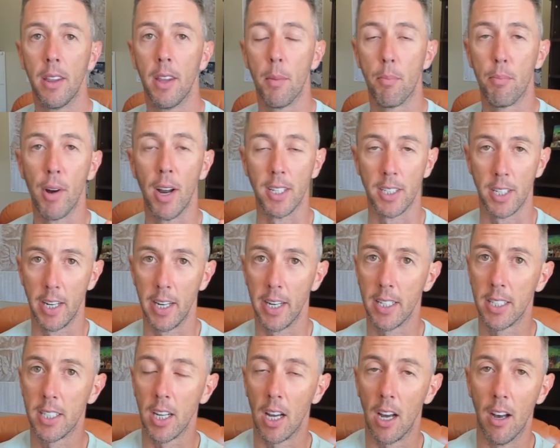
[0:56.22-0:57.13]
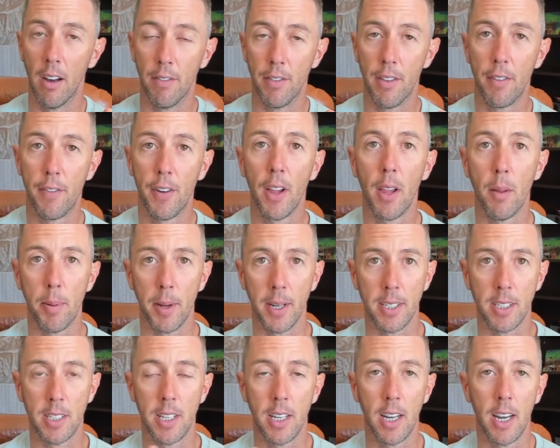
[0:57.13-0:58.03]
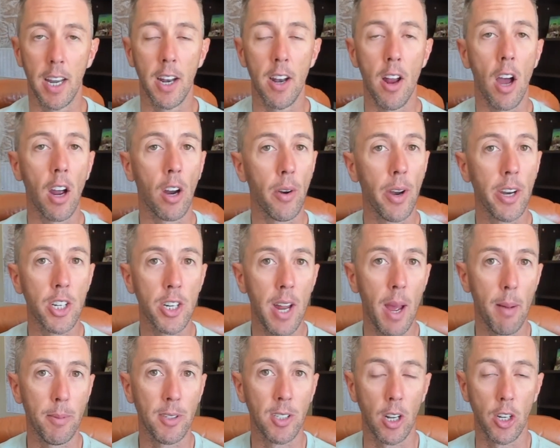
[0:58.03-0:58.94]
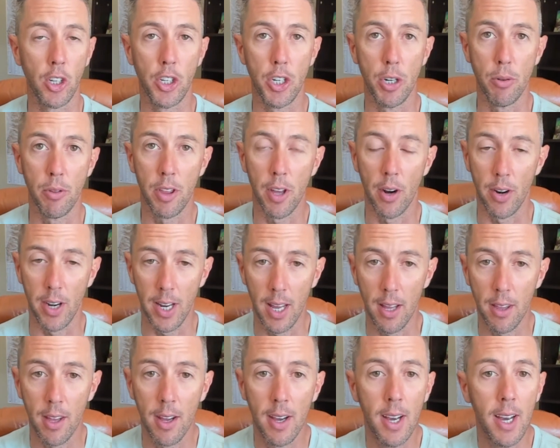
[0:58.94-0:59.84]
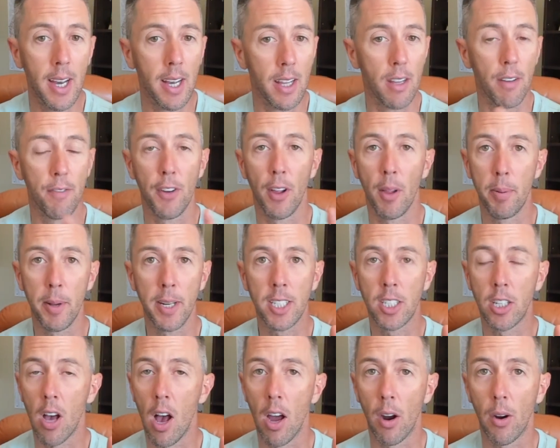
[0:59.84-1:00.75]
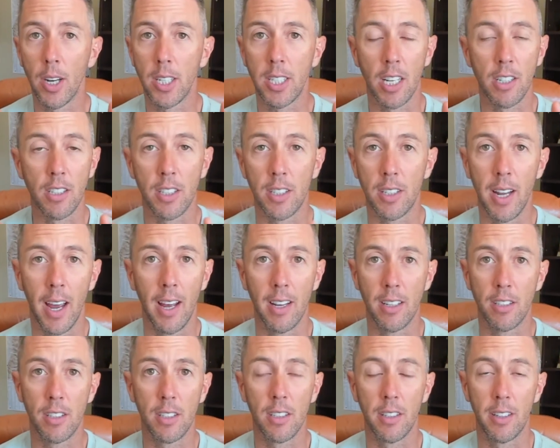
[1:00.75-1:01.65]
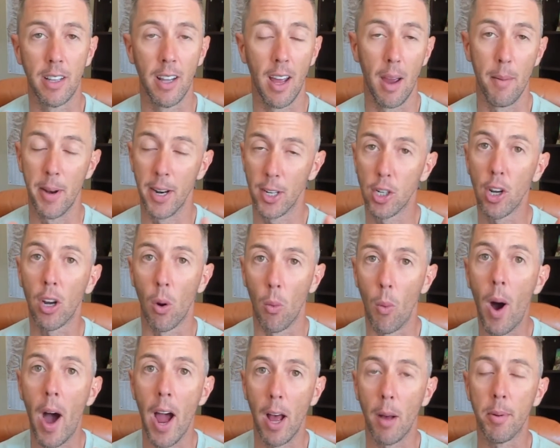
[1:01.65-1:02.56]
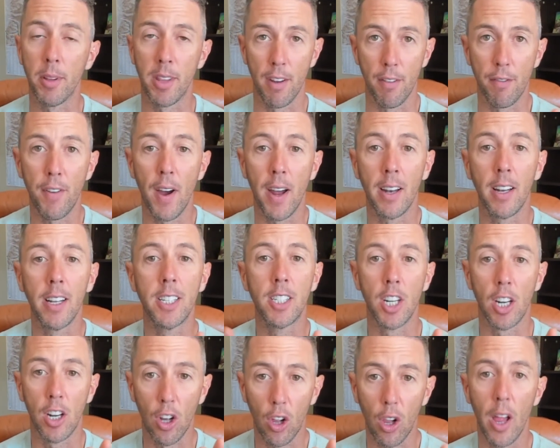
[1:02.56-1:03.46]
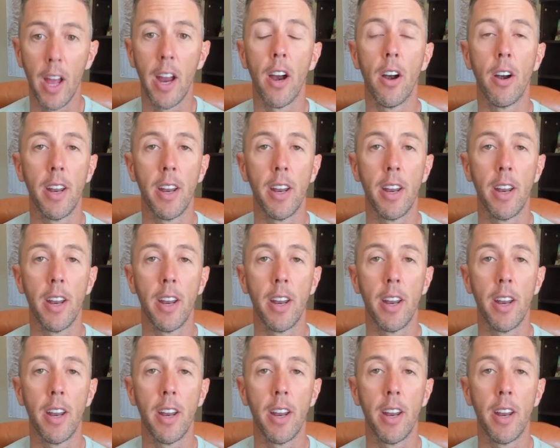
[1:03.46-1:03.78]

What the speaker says: president of the Philippines. The inauguration happens on June 30th. The Philippines Congress has it took a while, but they finally declared